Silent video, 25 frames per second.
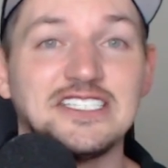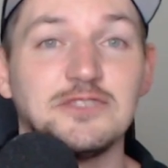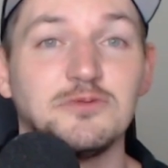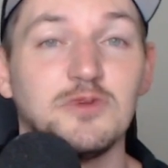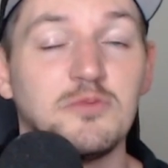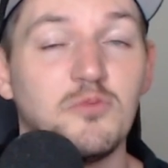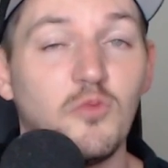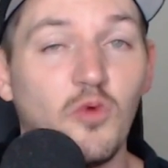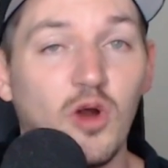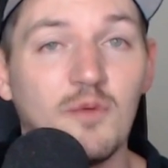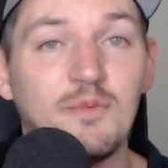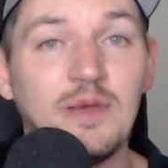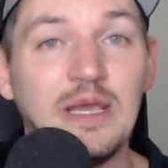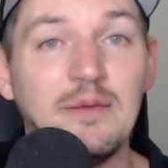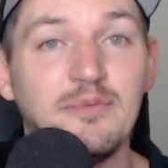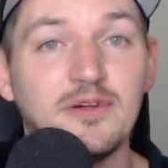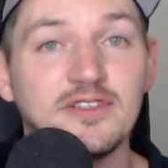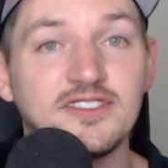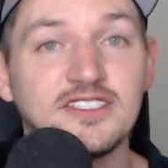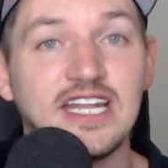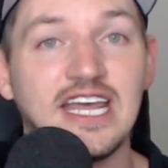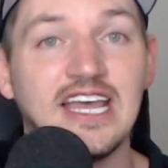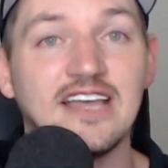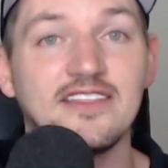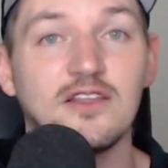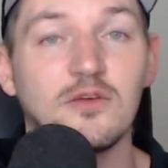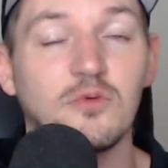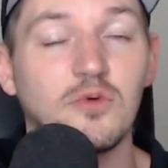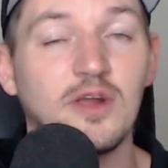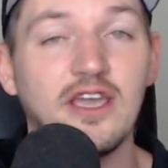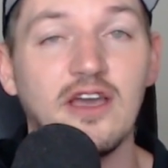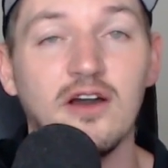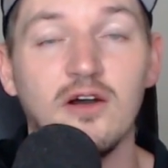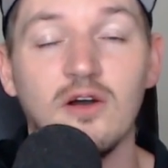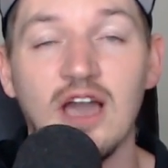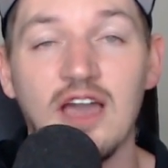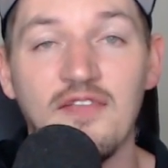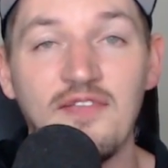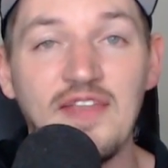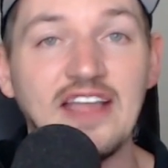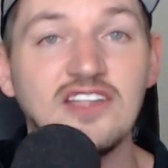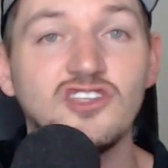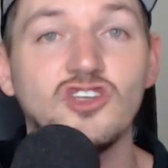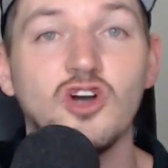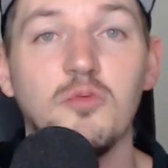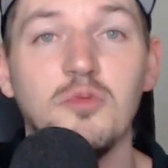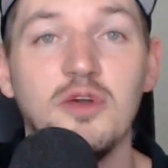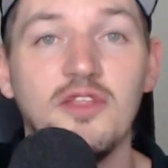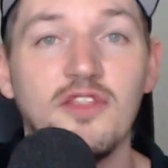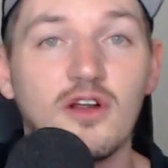with more people today at the Rio, and they
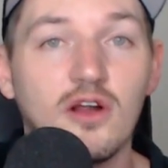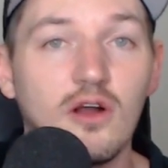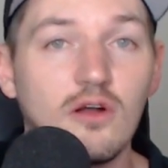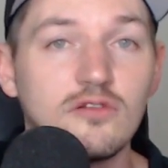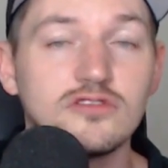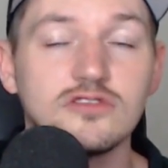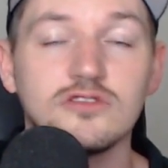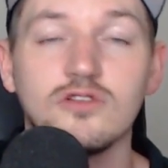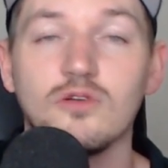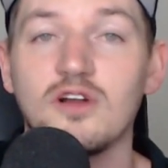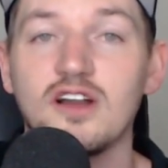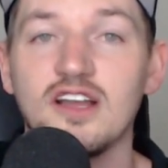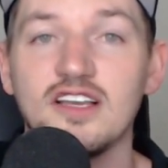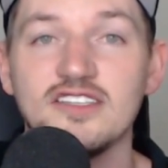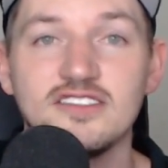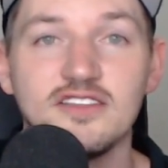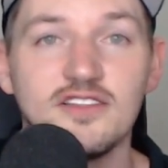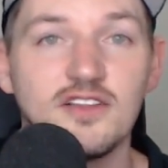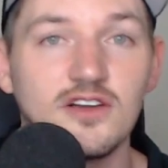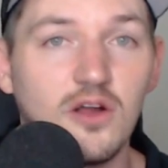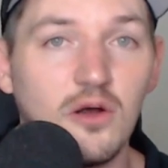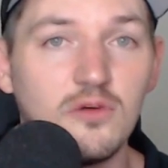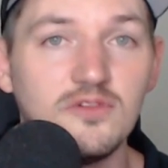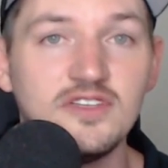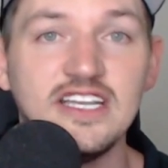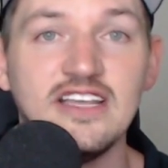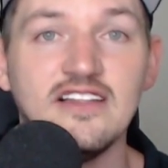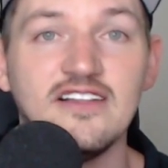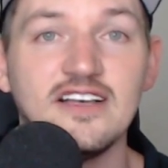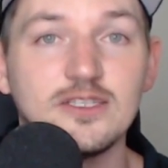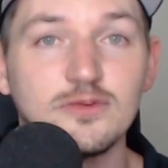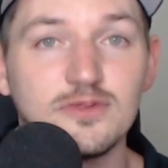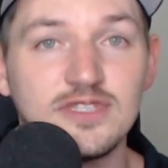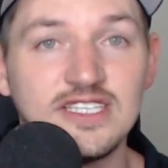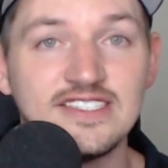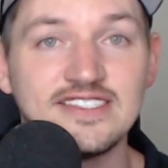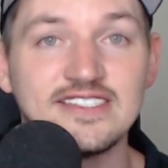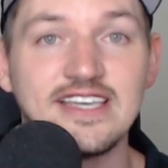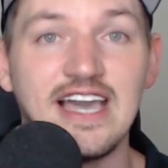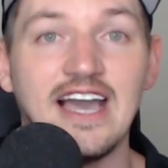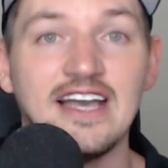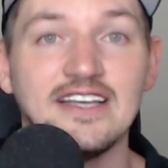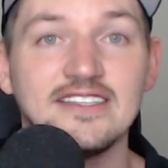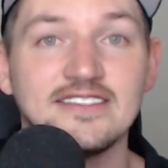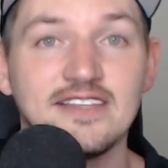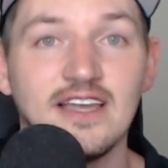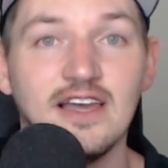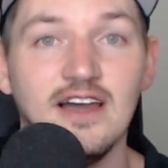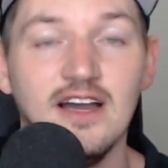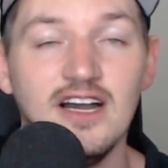told me their own stories and their own dealings with these
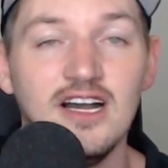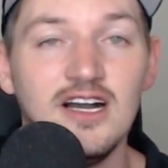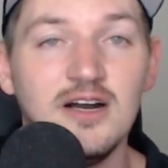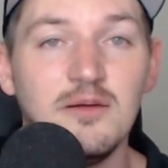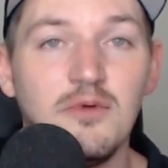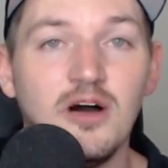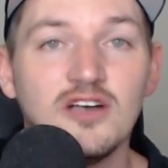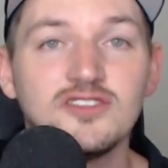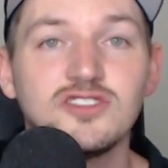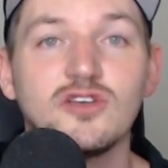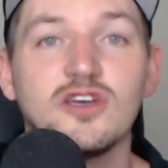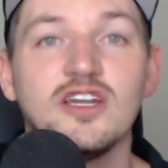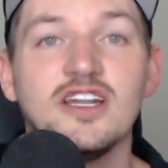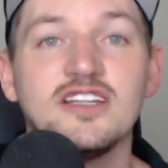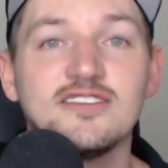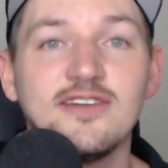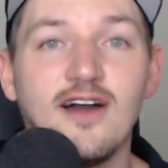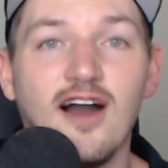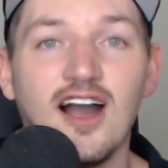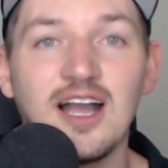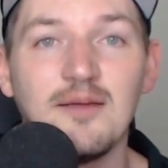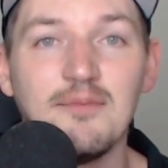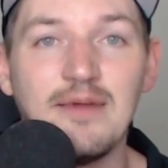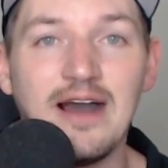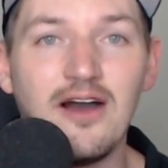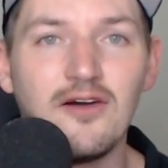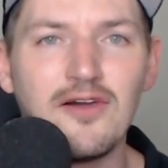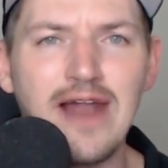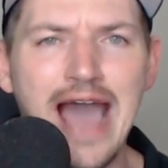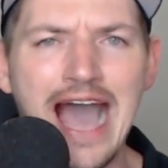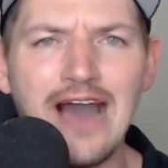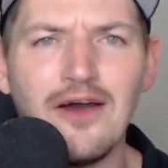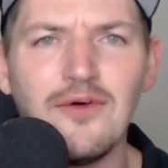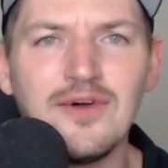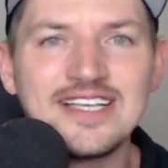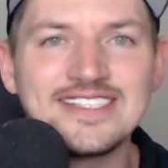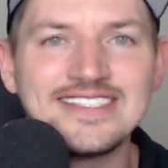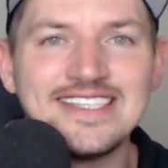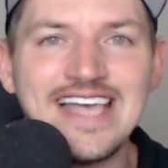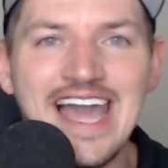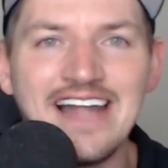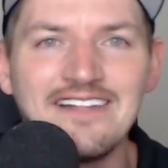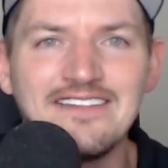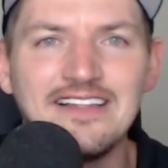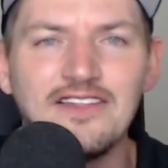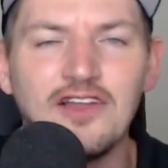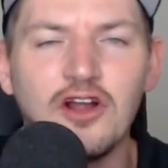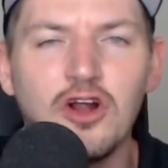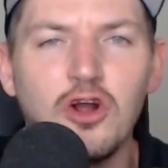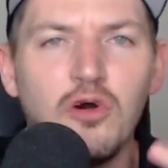guys. I'm also going to talk about how
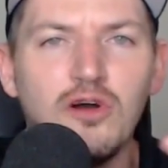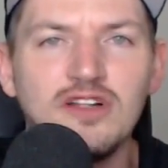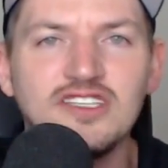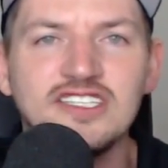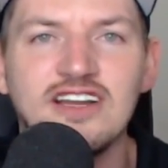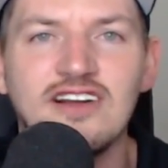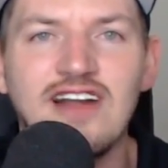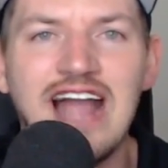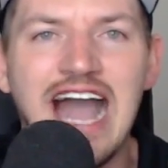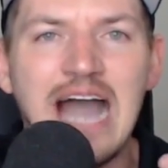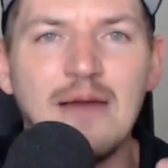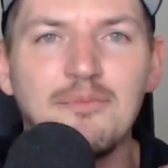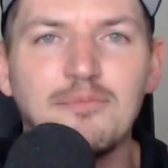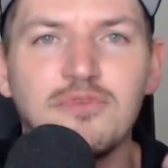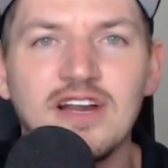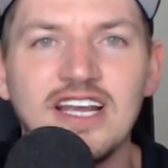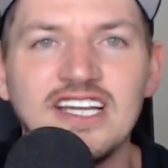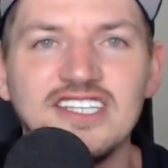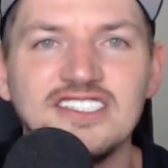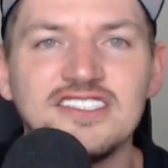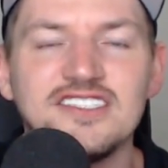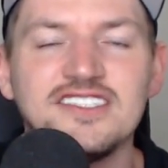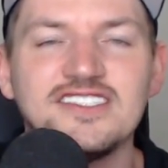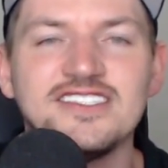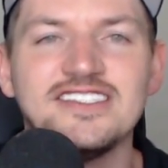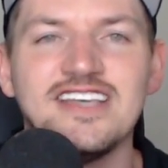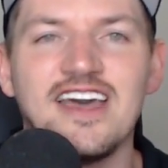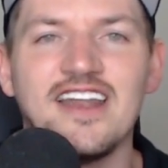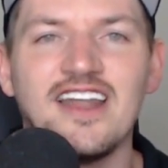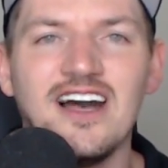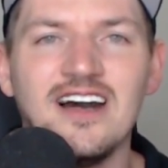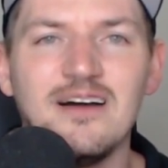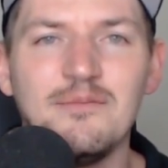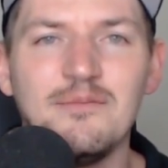exactly their whole entire operation set up,